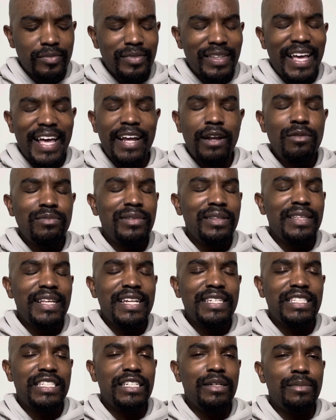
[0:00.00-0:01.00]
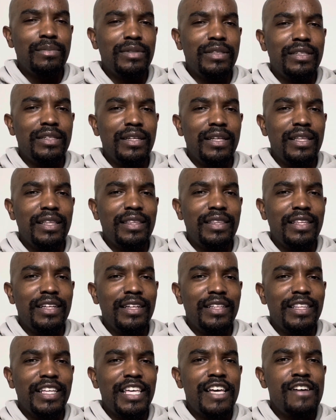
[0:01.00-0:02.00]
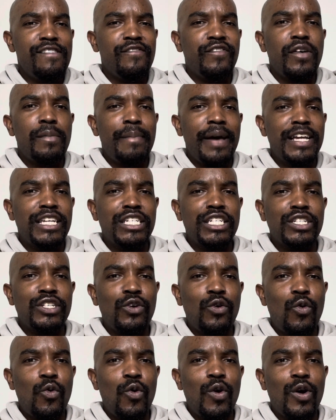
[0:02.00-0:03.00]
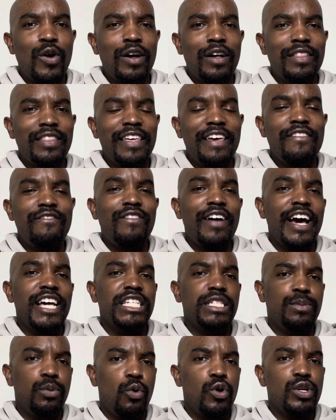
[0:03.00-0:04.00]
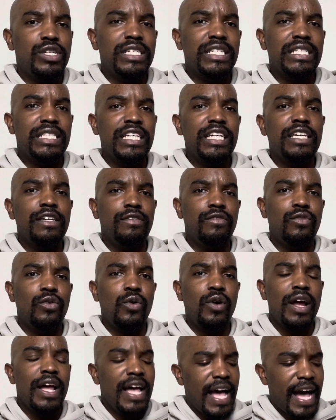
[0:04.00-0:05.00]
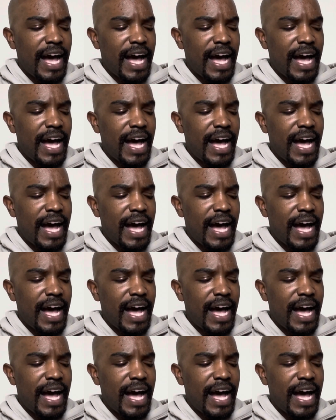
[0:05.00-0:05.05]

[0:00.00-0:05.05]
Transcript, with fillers: I don't think that's the information or the advice Porsha is looking for.